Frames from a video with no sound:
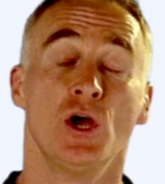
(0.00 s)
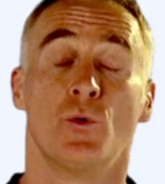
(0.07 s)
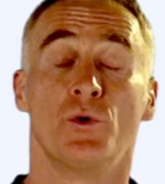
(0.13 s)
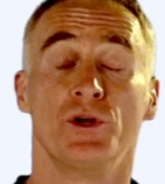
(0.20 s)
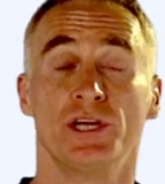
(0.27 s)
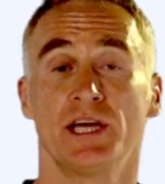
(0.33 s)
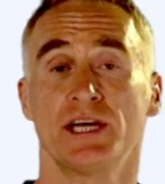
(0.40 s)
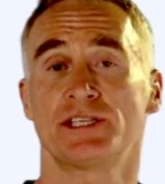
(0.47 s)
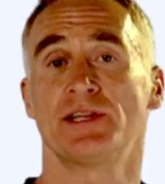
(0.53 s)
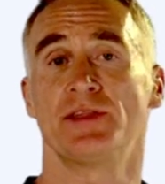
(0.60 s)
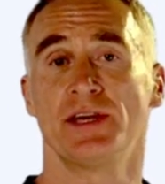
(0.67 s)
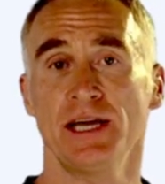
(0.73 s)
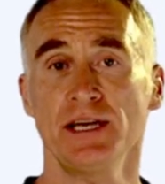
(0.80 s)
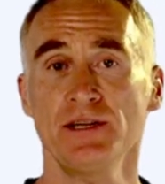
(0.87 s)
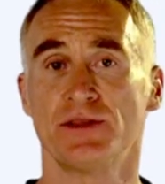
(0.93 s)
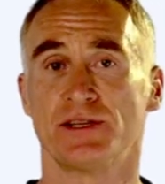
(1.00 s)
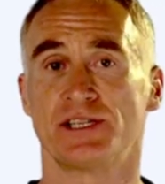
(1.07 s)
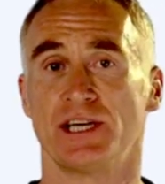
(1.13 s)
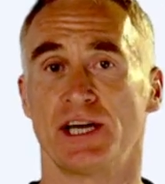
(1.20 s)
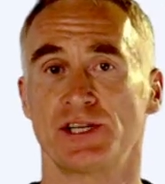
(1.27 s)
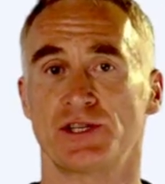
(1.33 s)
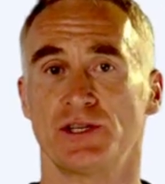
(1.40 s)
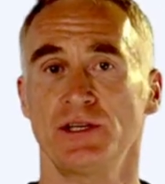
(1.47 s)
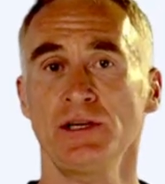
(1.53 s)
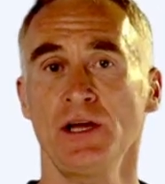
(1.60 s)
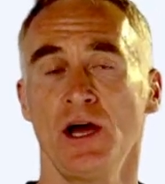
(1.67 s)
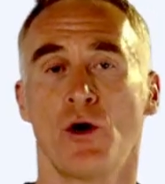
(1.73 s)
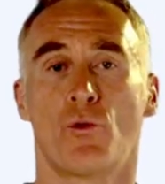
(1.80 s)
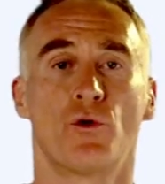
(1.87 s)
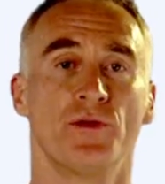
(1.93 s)
When you get to the end of the session,
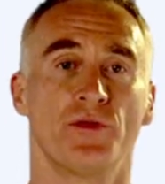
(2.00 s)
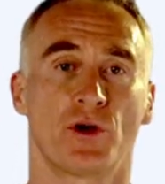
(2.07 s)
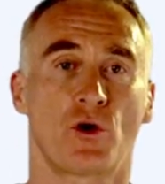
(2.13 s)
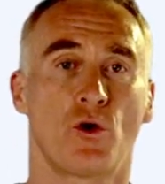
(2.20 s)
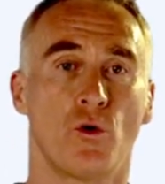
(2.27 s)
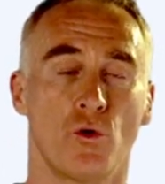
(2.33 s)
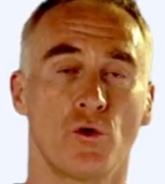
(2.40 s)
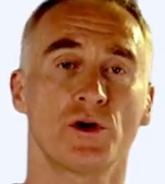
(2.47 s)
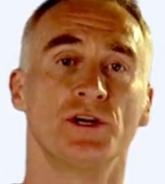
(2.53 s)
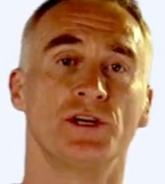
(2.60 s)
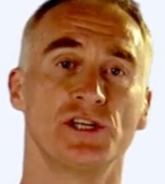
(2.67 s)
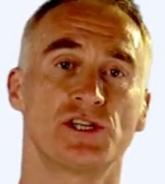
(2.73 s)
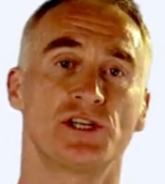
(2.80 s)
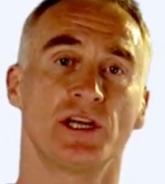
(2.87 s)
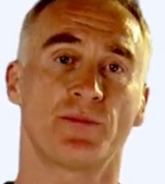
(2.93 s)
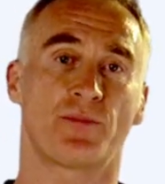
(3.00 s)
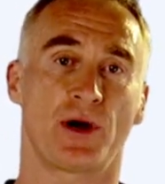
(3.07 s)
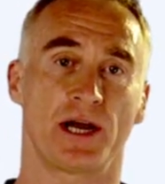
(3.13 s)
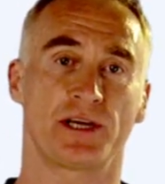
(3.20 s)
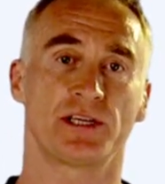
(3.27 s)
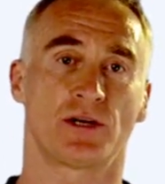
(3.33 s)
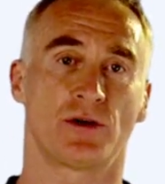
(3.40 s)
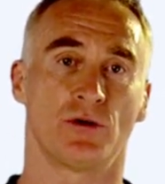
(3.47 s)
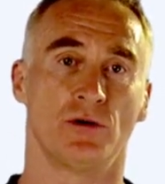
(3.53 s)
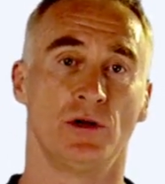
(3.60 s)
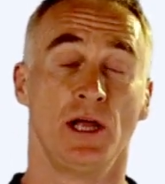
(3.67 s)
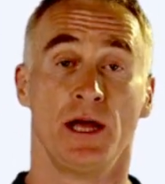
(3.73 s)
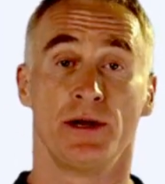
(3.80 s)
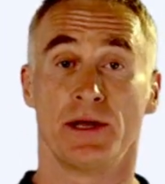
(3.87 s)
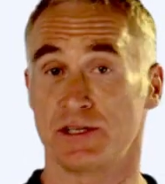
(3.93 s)
we're in the core conditioning practical.
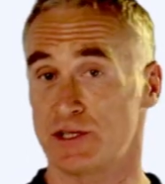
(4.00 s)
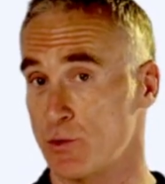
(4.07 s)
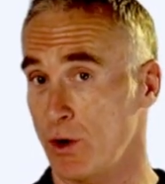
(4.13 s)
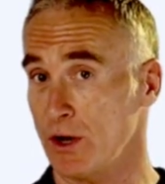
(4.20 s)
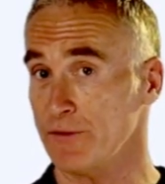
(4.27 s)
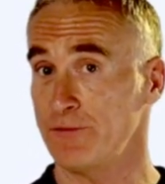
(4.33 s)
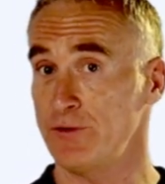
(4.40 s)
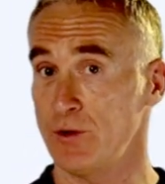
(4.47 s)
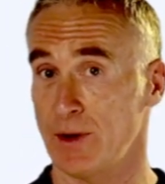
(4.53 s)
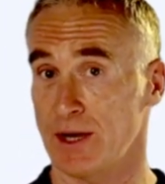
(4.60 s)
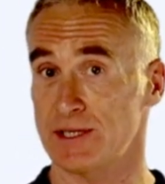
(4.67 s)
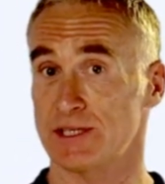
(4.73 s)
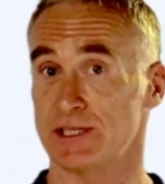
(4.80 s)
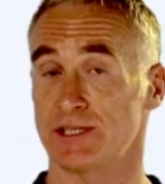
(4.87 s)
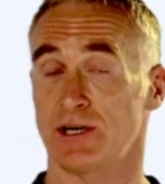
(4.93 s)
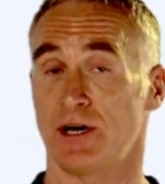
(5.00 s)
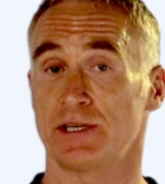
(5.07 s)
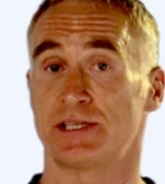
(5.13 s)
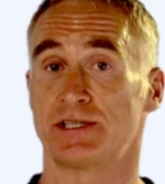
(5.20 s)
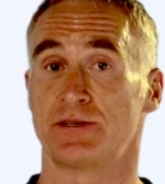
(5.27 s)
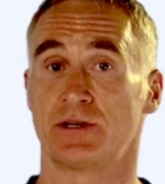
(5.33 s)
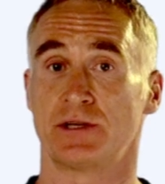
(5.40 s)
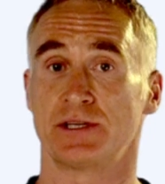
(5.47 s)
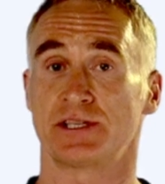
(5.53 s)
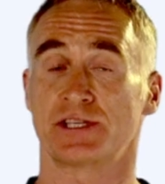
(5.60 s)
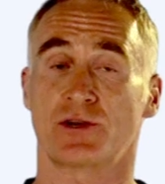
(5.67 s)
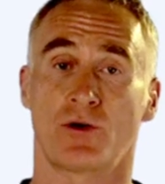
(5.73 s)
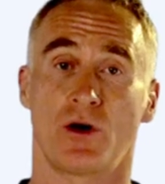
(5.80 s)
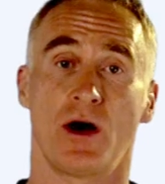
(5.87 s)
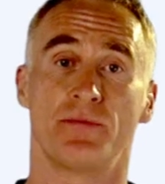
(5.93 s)
Now there's quite a few exercises that are
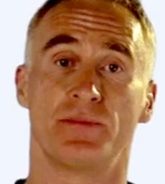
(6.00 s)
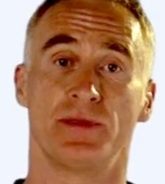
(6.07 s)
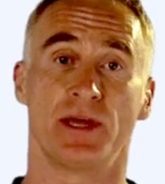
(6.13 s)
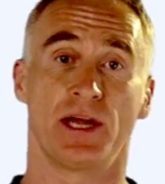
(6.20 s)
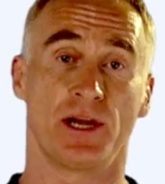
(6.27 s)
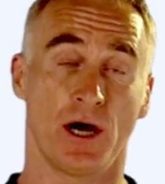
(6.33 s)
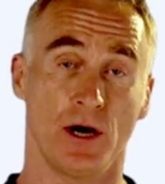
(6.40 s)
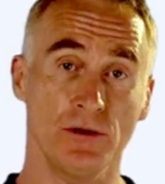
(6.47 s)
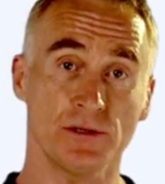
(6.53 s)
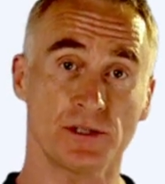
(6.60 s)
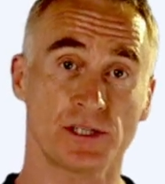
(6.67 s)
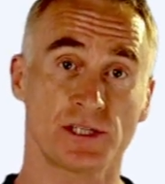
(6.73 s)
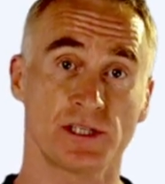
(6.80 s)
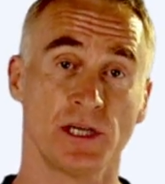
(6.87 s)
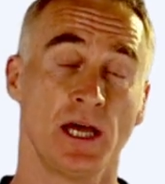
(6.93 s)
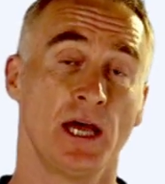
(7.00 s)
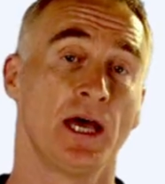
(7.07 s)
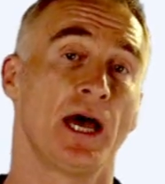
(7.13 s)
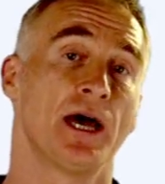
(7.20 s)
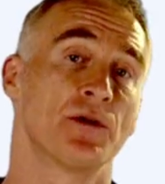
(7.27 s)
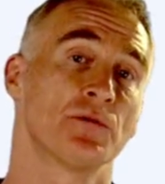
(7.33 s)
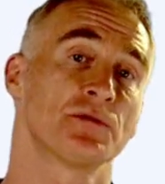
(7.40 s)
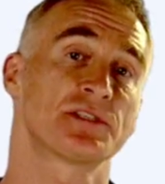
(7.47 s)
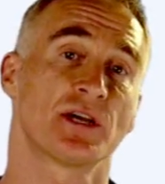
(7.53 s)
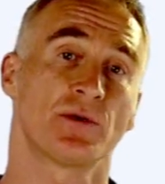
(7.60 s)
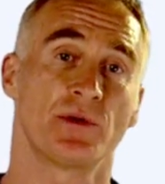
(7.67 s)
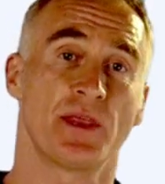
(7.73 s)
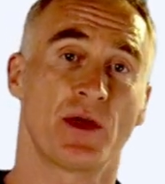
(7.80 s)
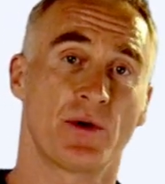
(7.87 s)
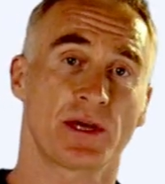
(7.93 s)
described in their notes and also
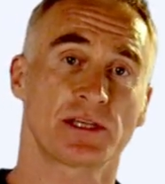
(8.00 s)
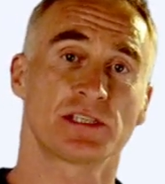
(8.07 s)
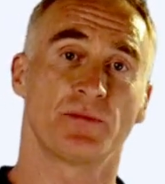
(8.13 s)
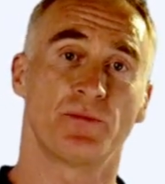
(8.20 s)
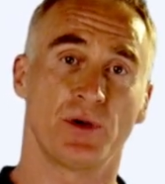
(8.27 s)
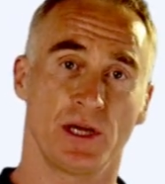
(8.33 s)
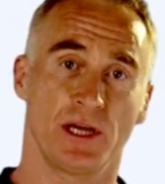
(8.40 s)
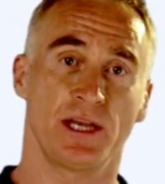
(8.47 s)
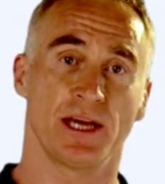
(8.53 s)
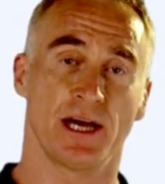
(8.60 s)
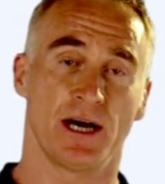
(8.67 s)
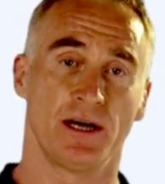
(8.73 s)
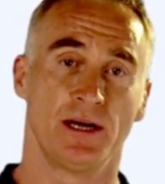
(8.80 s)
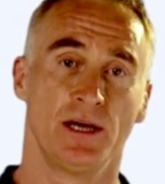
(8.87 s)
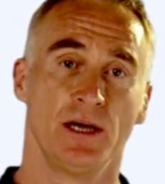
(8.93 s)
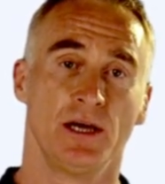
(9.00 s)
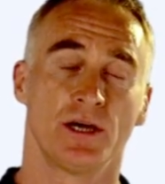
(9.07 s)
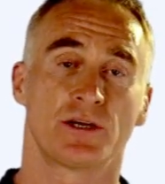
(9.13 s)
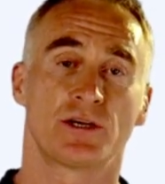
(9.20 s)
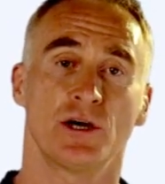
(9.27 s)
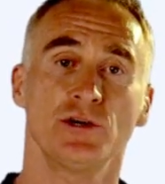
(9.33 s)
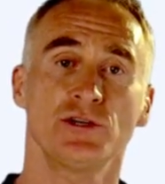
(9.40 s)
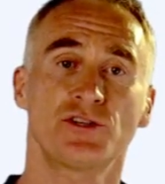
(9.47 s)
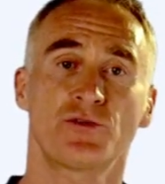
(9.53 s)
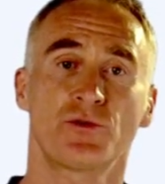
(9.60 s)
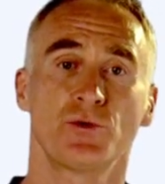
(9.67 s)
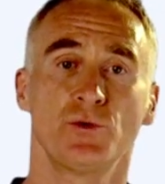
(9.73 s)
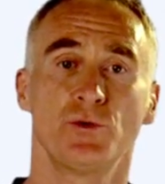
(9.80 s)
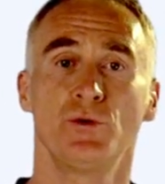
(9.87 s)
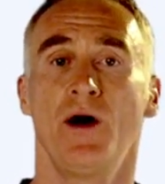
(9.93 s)
in their Exopedia. Go
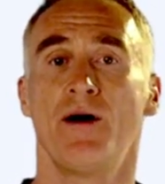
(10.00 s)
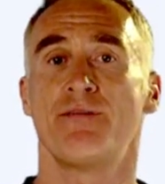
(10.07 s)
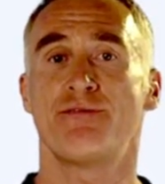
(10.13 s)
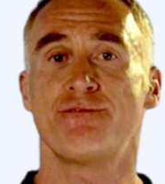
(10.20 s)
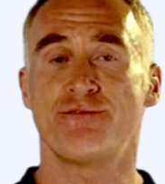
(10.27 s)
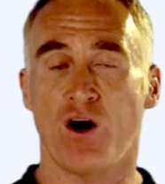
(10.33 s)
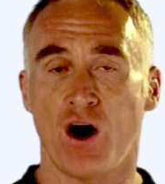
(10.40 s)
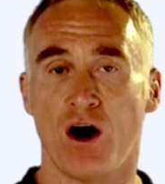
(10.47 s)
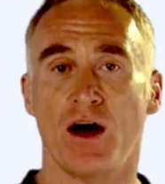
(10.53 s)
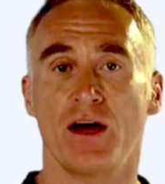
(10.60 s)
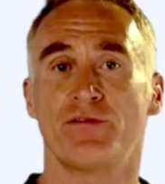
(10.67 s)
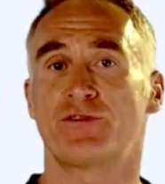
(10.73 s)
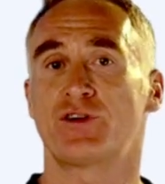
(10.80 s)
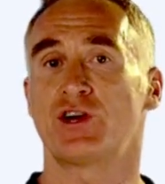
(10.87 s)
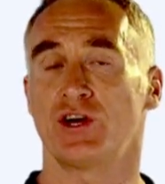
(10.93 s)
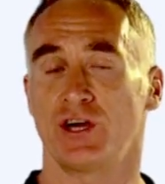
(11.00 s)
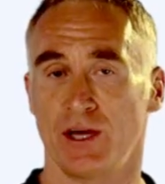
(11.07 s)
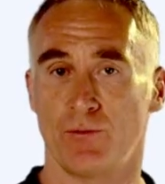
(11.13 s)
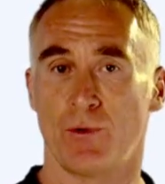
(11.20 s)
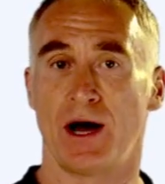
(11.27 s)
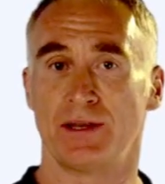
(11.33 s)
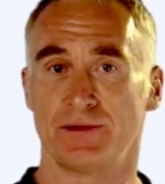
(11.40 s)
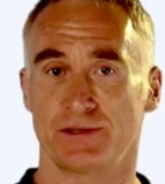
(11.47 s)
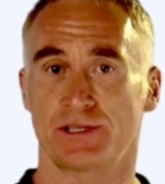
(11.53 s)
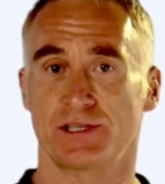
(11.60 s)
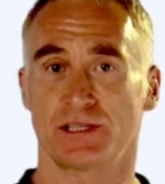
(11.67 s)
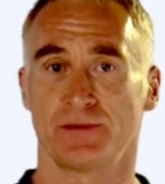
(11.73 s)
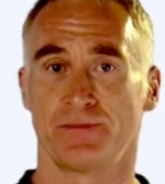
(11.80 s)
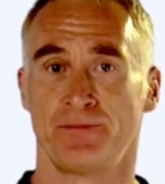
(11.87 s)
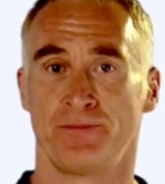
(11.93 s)
through 5 key
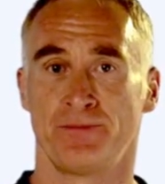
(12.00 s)
ones.